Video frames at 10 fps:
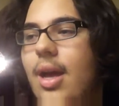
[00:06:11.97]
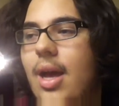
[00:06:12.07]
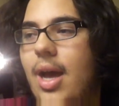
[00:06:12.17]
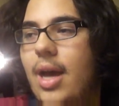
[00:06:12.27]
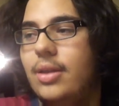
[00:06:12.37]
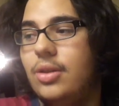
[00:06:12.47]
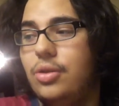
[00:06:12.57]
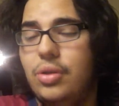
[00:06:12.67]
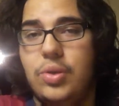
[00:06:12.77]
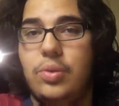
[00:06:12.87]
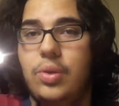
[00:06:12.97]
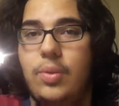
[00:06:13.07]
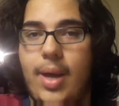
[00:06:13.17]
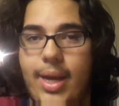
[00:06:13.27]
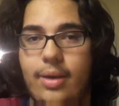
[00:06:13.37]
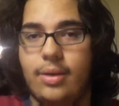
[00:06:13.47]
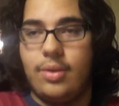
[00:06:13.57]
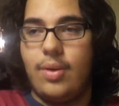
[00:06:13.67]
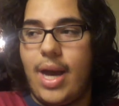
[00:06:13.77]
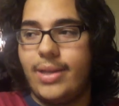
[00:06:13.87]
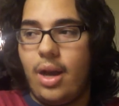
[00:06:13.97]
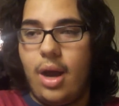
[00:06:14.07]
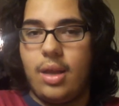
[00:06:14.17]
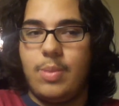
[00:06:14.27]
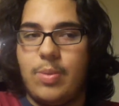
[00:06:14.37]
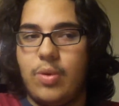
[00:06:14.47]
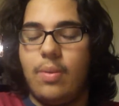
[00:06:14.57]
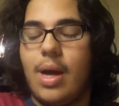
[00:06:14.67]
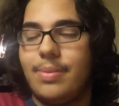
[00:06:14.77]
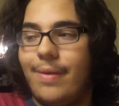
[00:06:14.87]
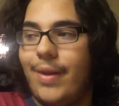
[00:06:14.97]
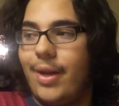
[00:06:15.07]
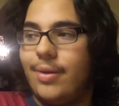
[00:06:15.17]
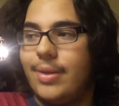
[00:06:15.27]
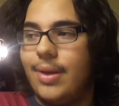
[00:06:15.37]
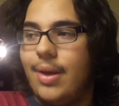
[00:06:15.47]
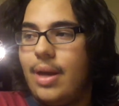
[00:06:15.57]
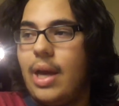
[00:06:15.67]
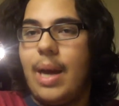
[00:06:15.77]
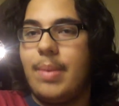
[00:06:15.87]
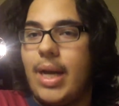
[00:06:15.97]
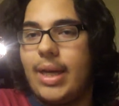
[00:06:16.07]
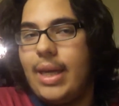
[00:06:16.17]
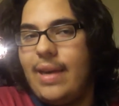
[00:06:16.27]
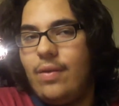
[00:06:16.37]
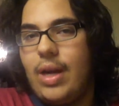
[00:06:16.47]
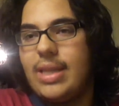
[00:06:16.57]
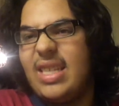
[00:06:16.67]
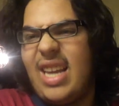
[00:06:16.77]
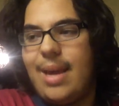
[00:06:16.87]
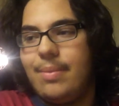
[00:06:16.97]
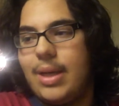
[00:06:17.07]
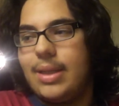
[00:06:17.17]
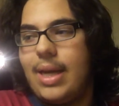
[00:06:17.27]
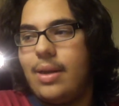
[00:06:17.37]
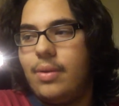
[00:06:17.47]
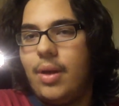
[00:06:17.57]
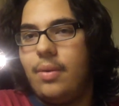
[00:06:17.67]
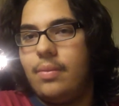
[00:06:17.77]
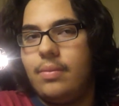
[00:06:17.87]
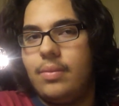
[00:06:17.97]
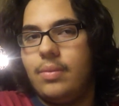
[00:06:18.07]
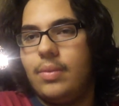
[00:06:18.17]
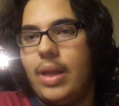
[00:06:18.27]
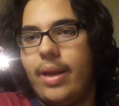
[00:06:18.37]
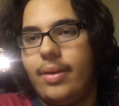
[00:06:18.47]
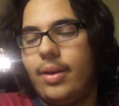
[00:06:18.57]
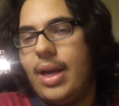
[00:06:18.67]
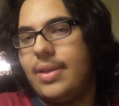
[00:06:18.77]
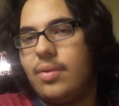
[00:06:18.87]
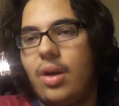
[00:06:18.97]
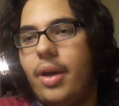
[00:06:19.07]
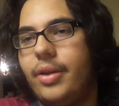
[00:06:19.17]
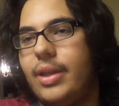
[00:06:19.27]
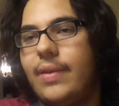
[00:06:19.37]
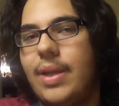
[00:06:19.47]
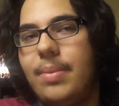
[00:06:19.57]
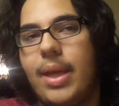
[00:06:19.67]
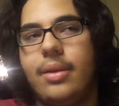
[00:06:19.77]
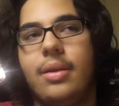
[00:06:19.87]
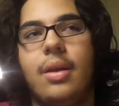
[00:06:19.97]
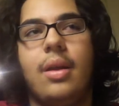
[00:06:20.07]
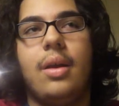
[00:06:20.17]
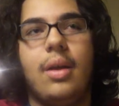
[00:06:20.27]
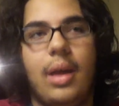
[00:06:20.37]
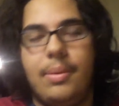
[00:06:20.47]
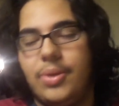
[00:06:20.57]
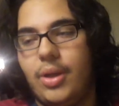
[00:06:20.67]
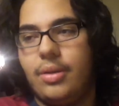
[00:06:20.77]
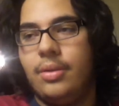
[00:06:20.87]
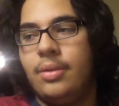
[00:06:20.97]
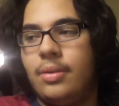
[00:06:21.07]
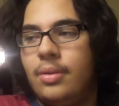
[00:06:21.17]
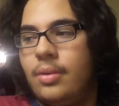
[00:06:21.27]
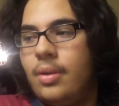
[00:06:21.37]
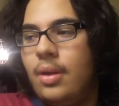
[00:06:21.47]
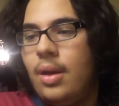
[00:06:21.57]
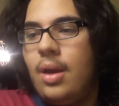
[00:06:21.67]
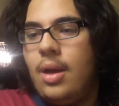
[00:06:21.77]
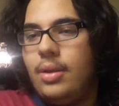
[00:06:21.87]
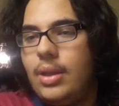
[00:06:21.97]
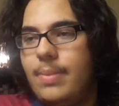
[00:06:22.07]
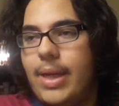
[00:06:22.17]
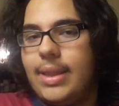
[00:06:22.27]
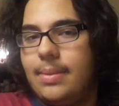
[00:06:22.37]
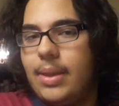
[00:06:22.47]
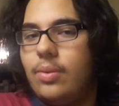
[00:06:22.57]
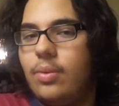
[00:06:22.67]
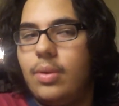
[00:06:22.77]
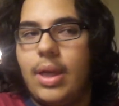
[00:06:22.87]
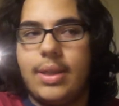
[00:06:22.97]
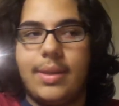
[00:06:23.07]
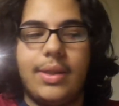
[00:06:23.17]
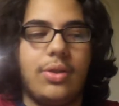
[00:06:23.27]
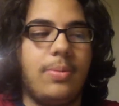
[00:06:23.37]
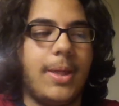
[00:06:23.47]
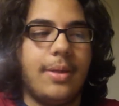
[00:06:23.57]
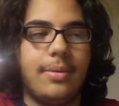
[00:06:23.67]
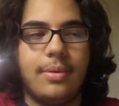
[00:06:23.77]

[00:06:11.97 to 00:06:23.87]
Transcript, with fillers: Uh, choose who you are. You guys are the people who watch my videos. I'm not going to give you guys a name because I don't know. And you guys will call yourself something. I'm certain. Just make it something cool, not something stupid.